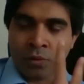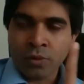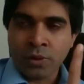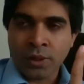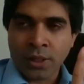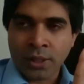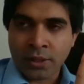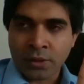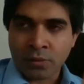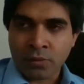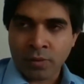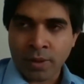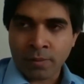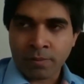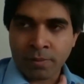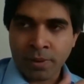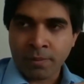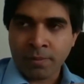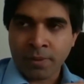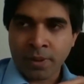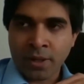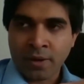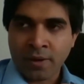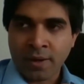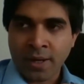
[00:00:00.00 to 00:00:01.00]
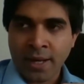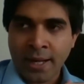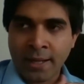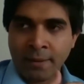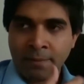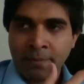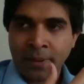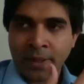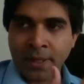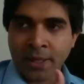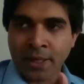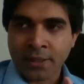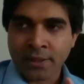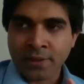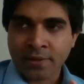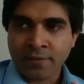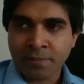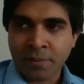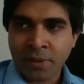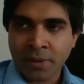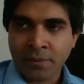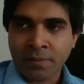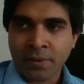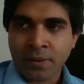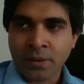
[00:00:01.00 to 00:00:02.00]
things when people are helping other
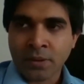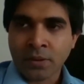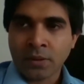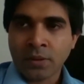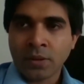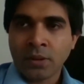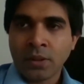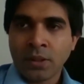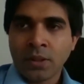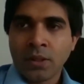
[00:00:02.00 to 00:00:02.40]
people.